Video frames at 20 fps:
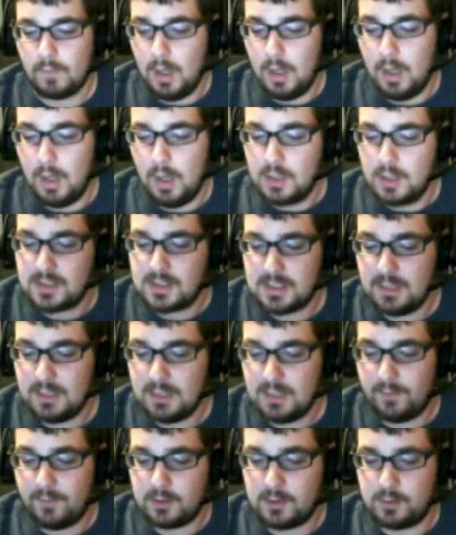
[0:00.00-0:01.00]
Cena
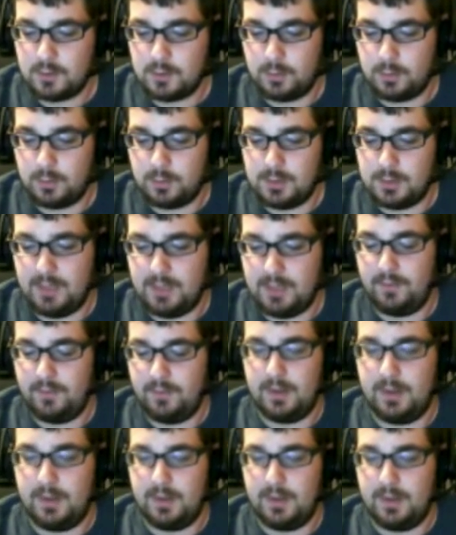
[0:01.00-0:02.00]
versus Rusev for the
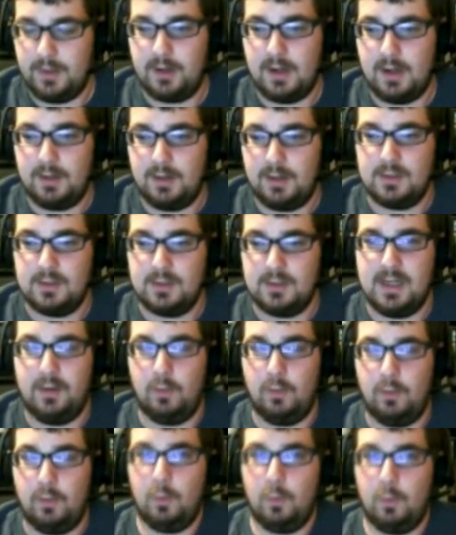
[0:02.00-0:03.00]
Intercontinental title.
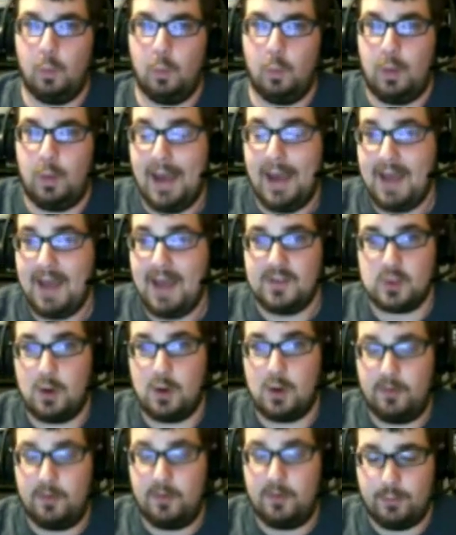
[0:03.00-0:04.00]
We had the
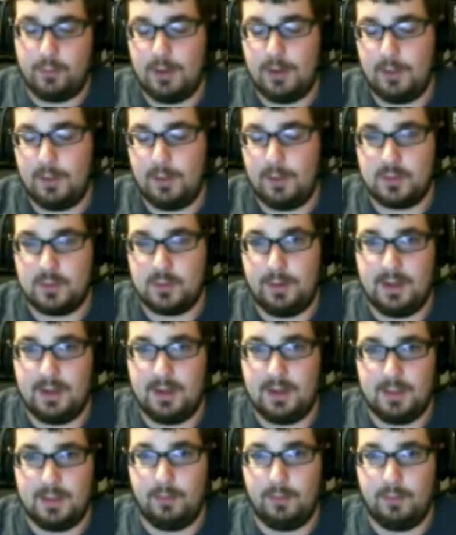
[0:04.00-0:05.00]
swerve pretty much
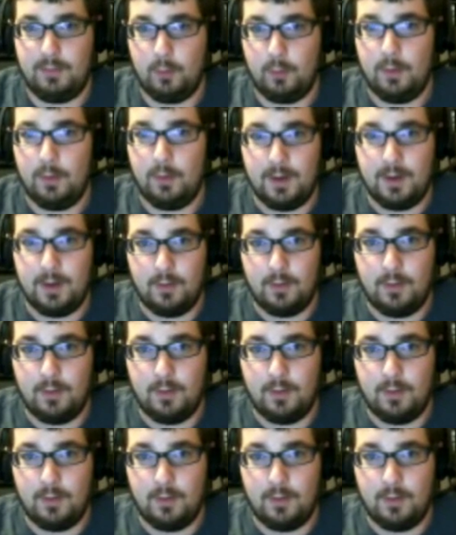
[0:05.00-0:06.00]
predicted before the end of the
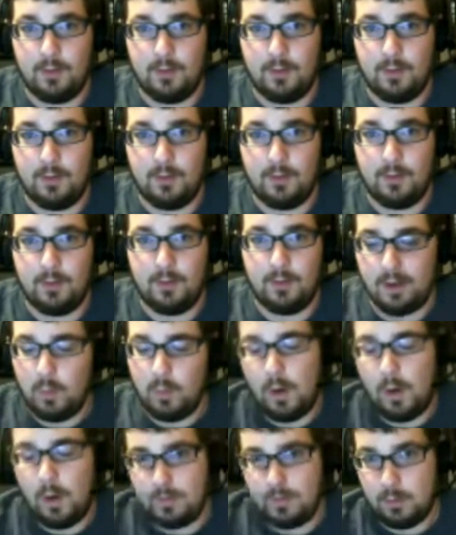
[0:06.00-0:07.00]
week, where
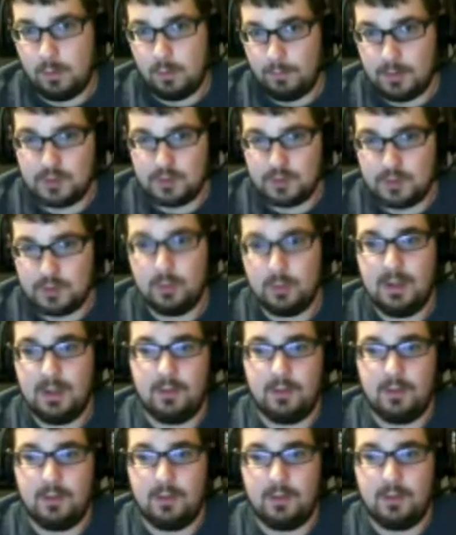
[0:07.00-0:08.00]
we were assuming
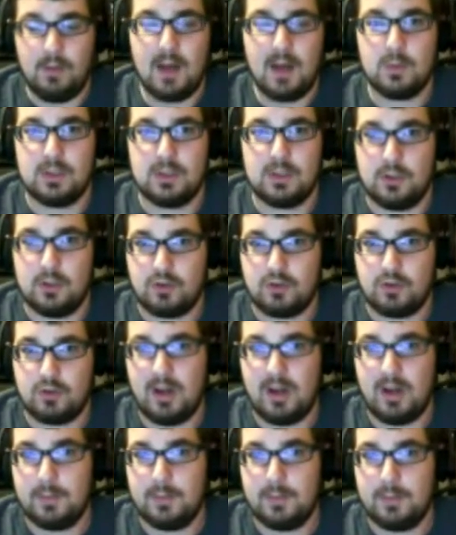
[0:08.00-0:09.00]
either Lana was going to straight
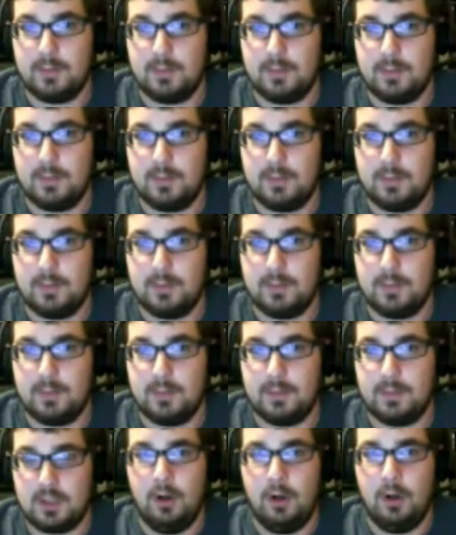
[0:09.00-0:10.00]
up turn
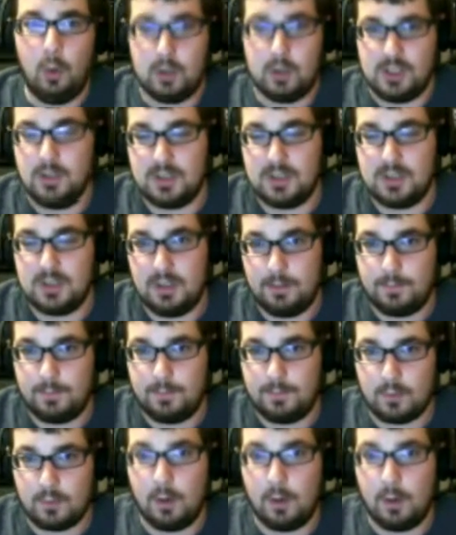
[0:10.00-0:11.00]
or she was going to
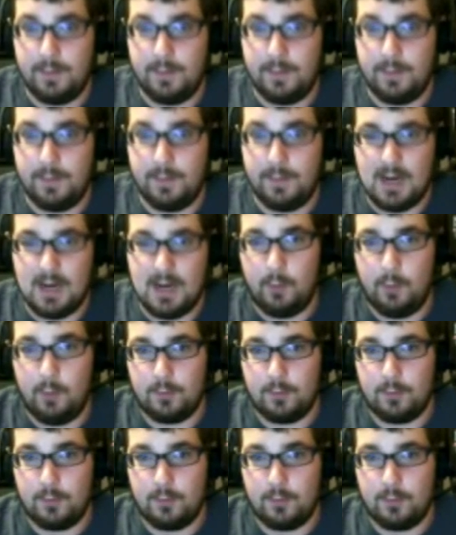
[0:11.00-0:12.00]
throw in the towel for
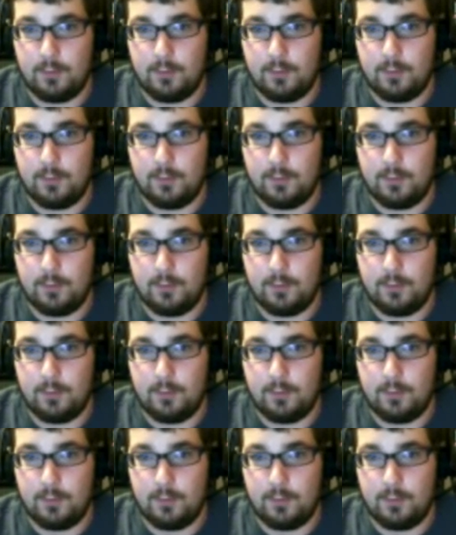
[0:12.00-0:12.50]
Rusev.